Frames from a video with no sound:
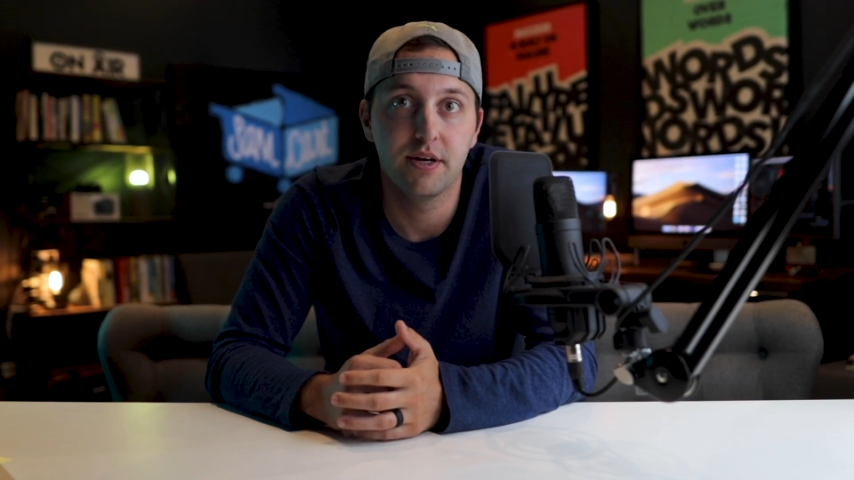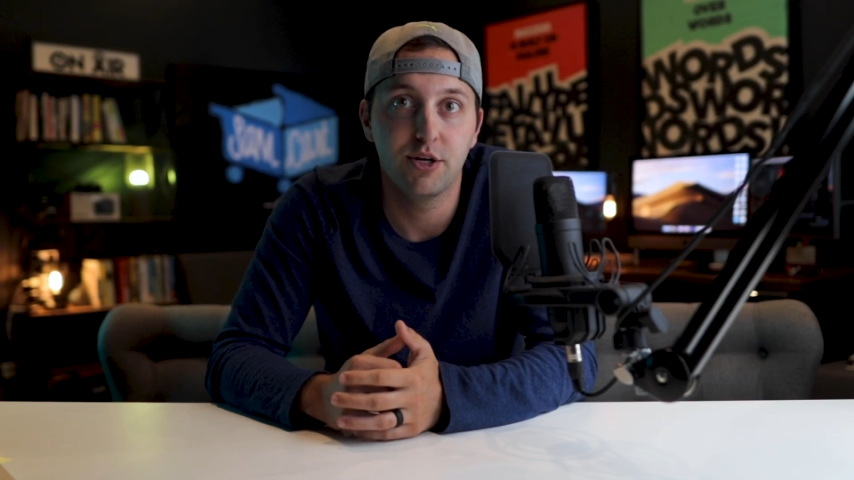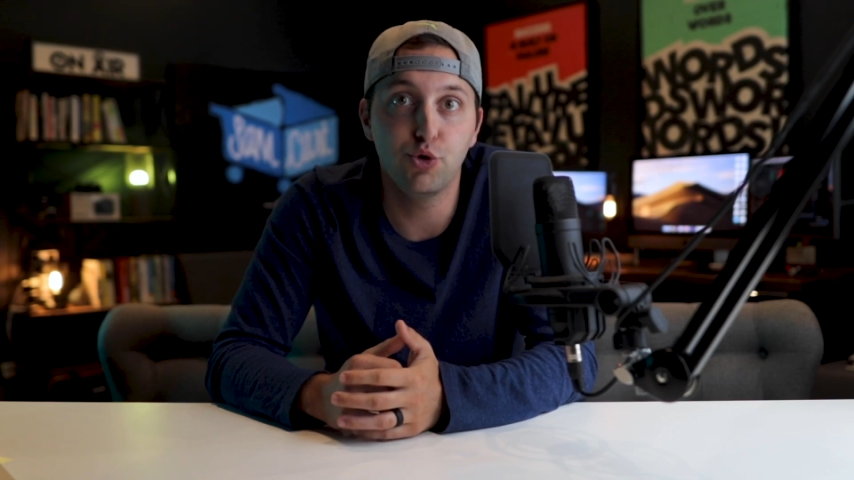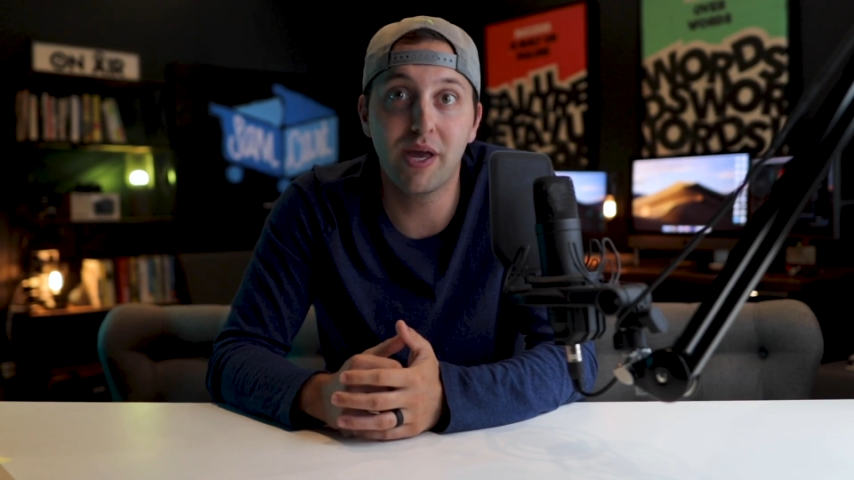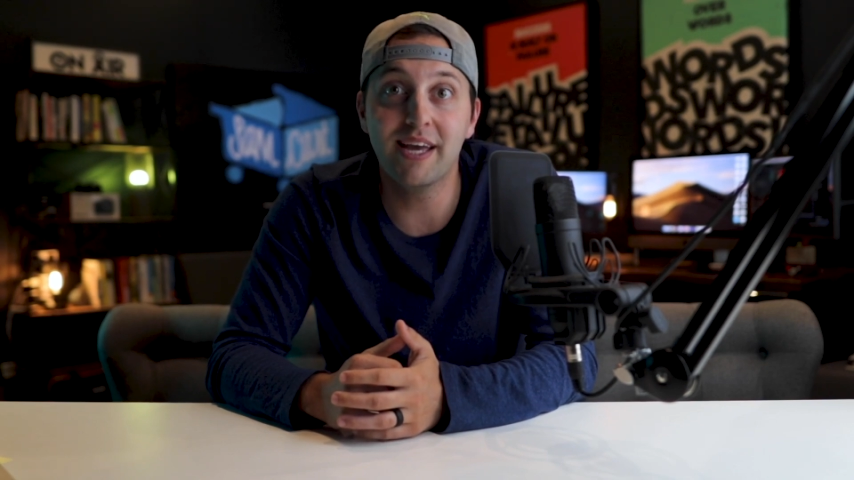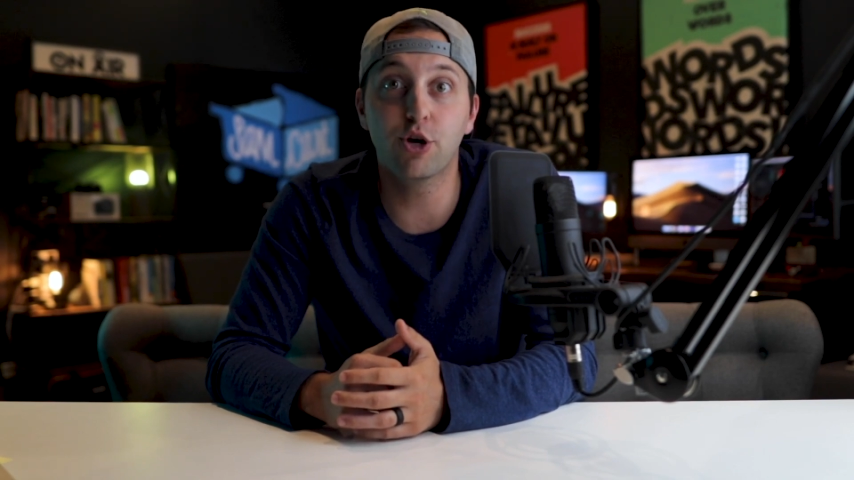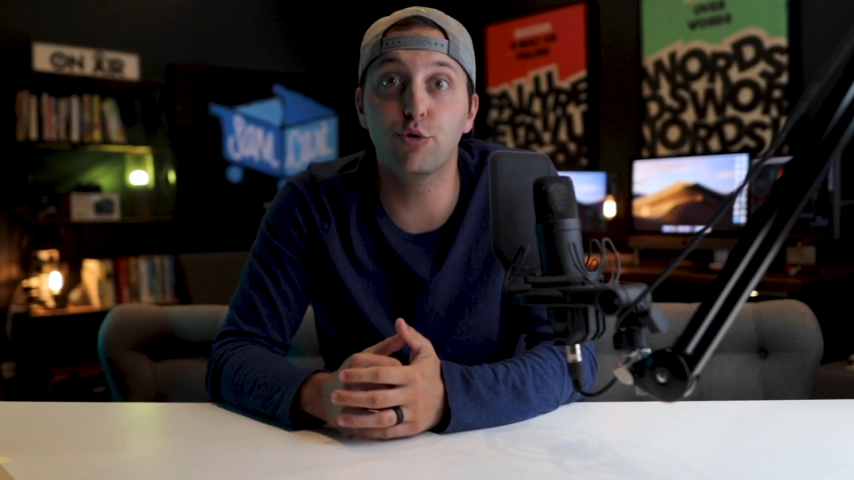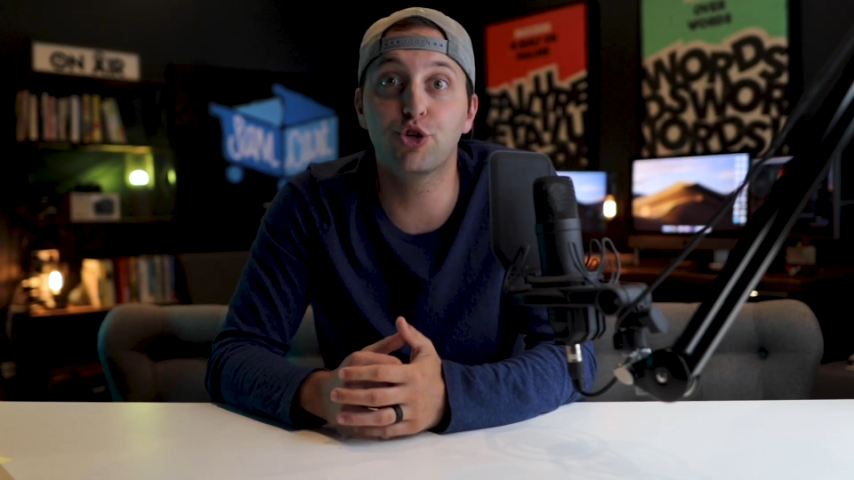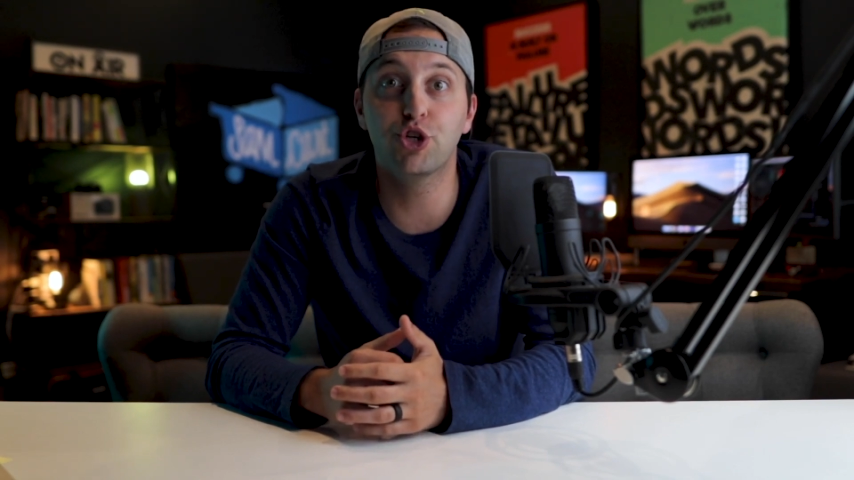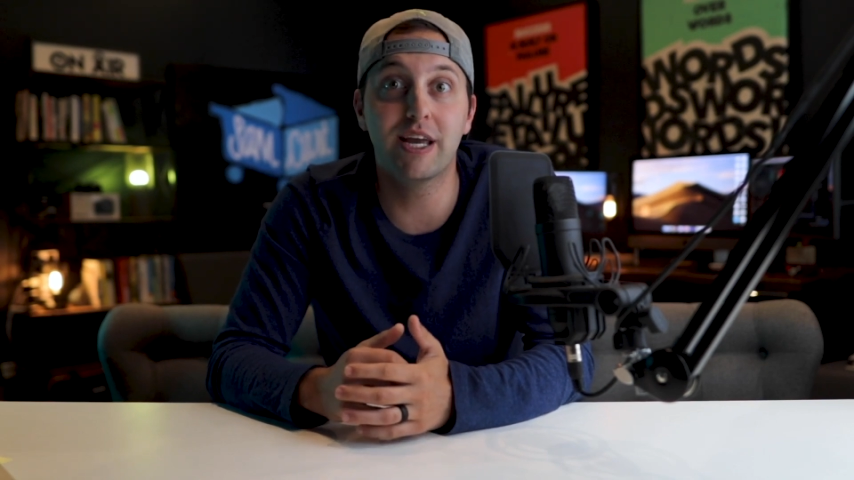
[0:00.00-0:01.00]
You can't go
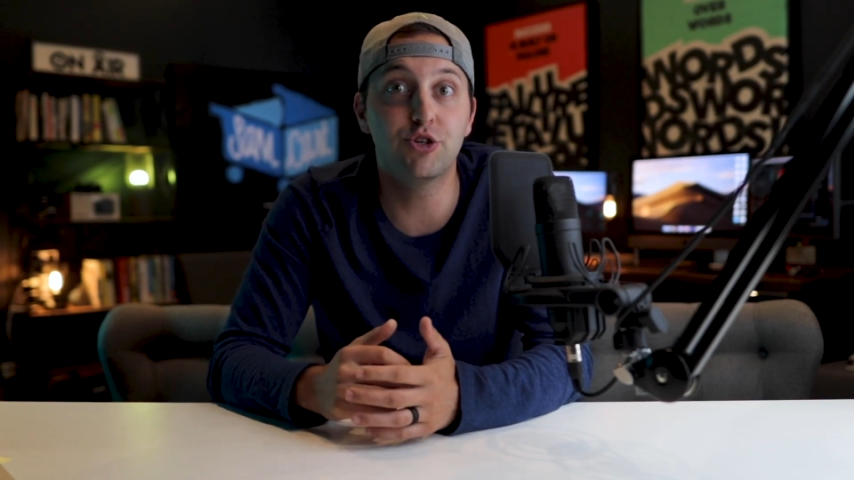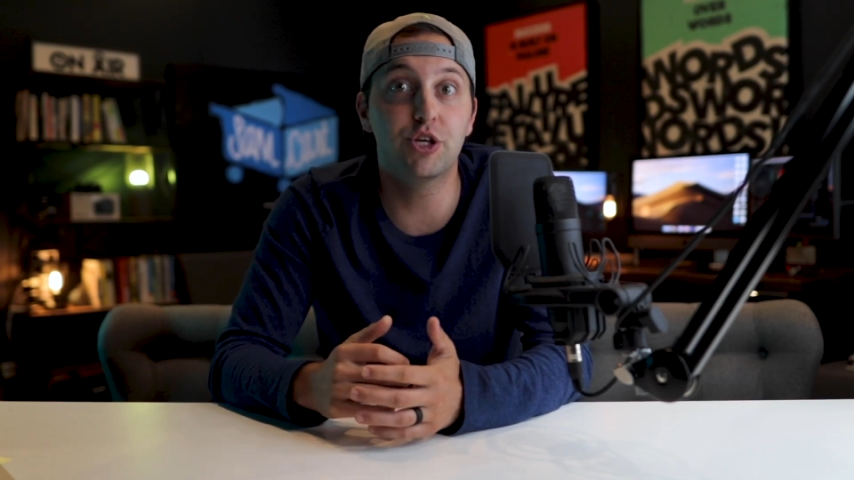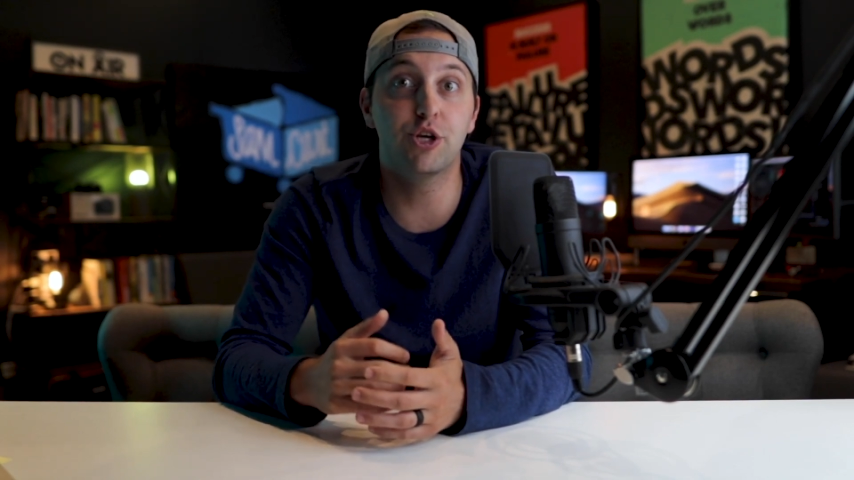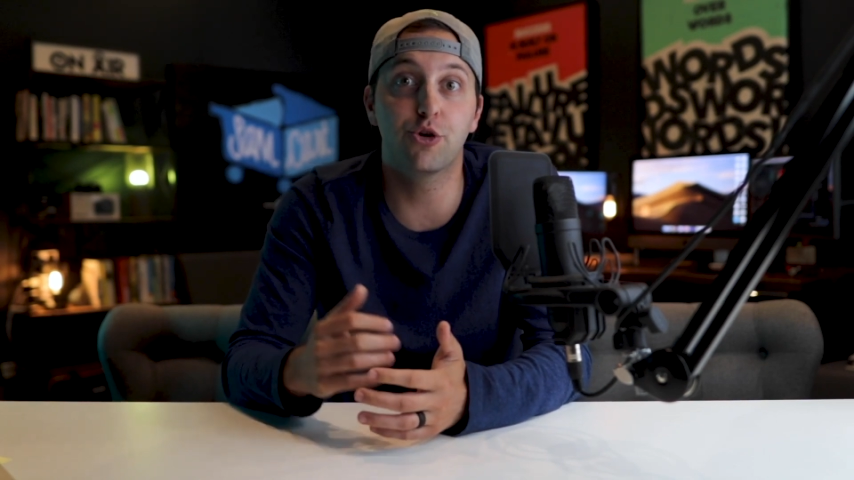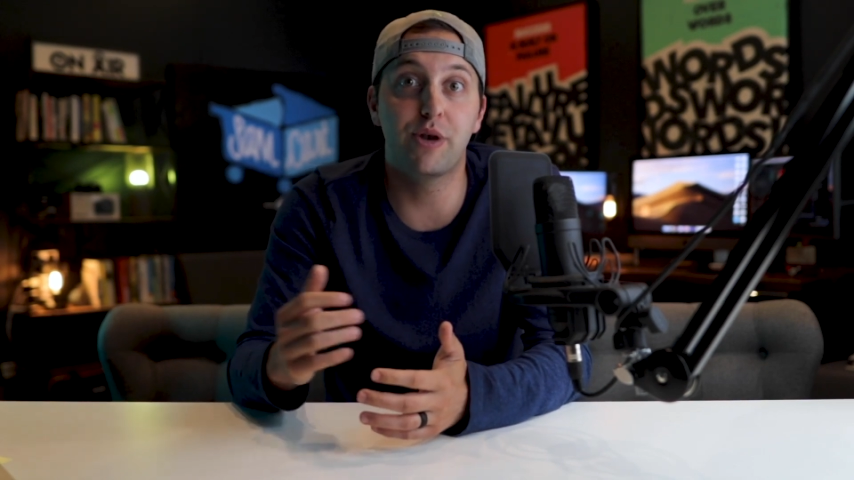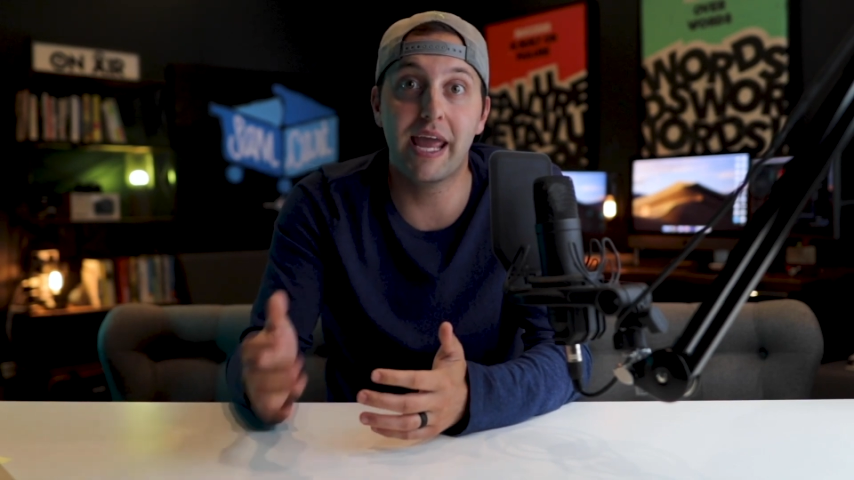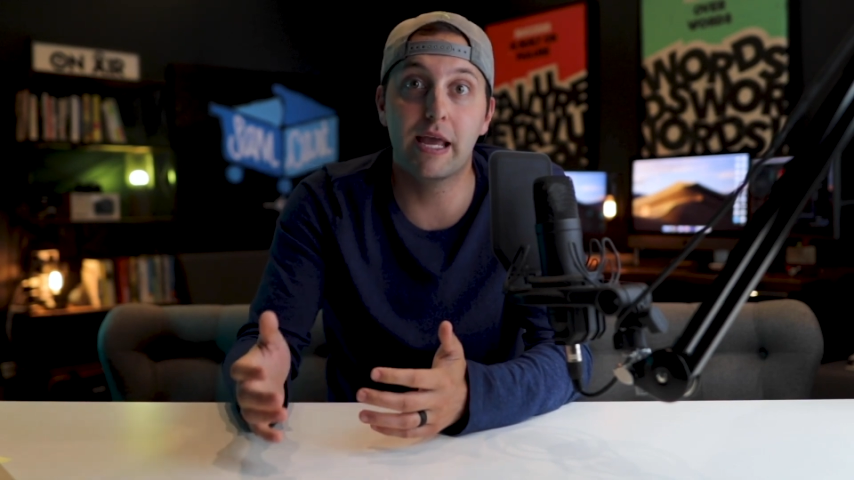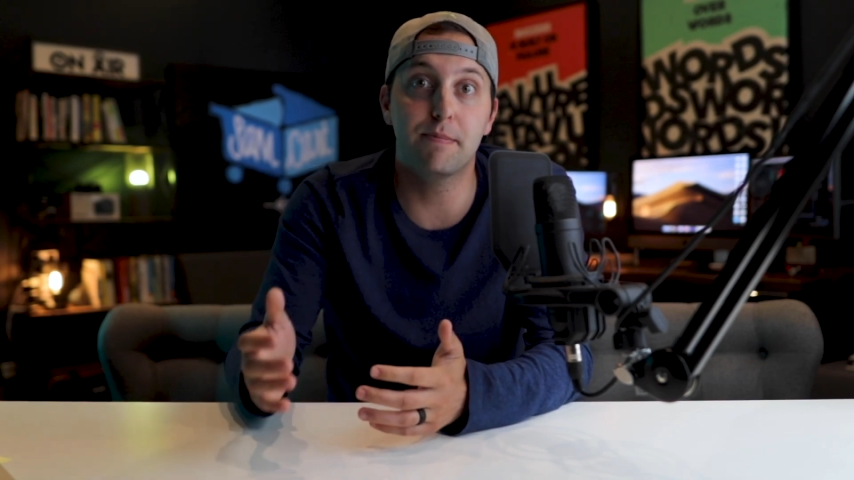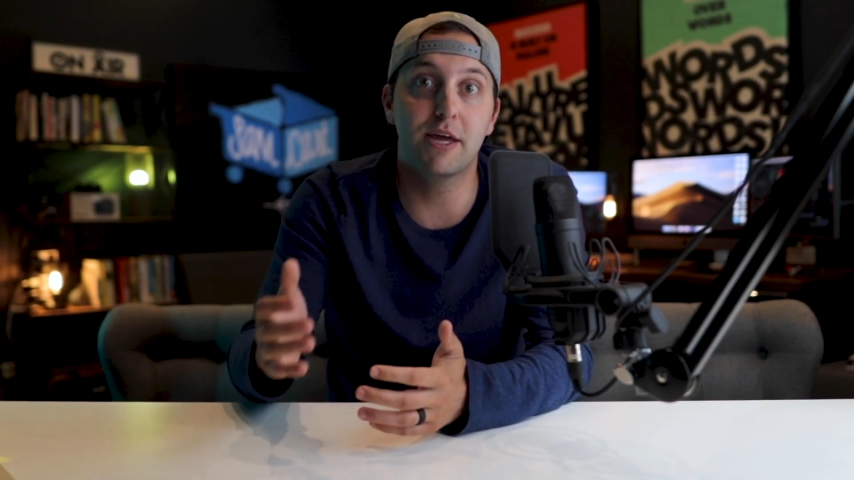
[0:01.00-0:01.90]
changing your name